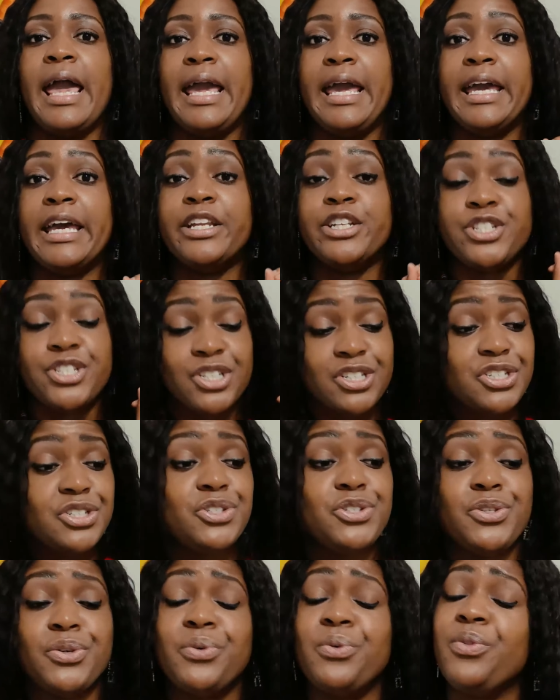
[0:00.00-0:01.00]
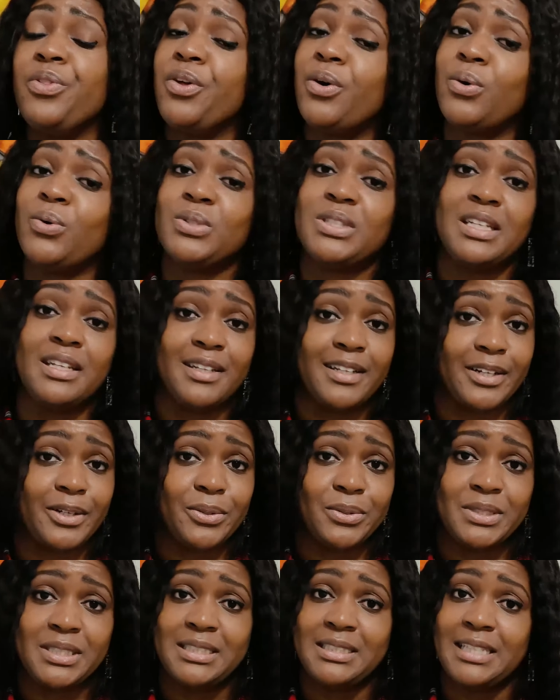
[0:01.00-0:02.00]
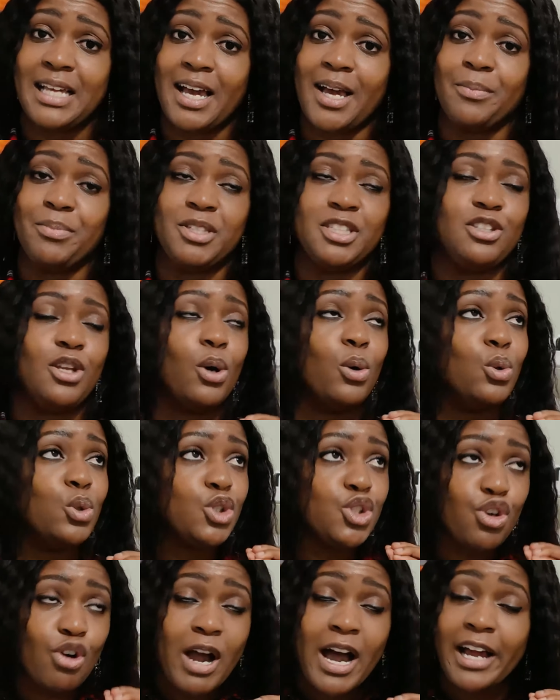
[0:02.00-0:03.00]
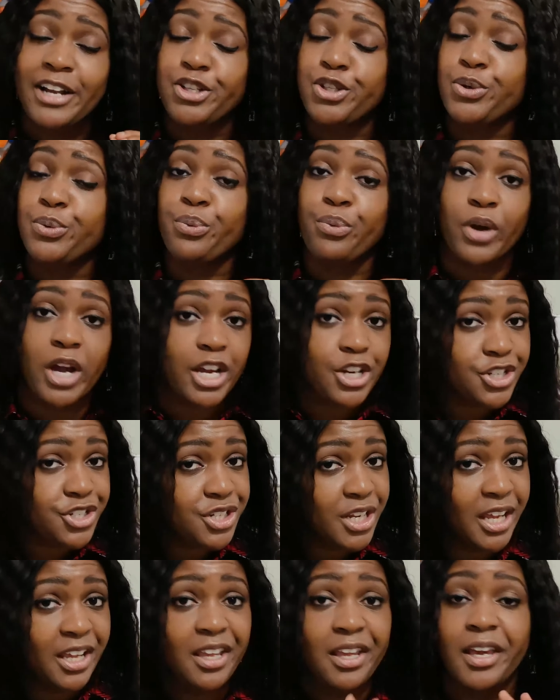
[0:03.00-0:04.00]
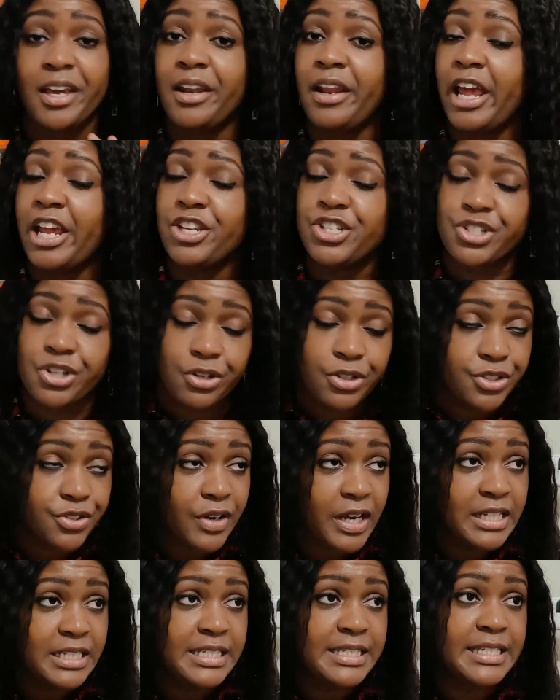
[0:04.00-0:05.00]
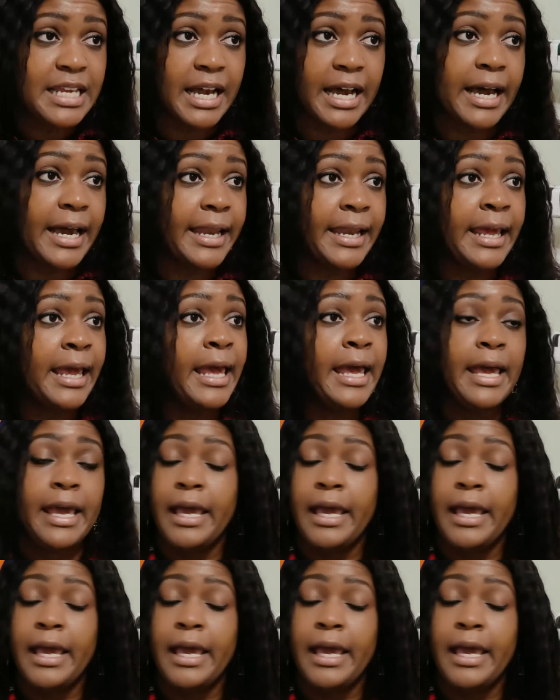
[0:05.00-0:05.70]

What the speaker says: and just do those little steps. Don't try to rush and get a shirt dress done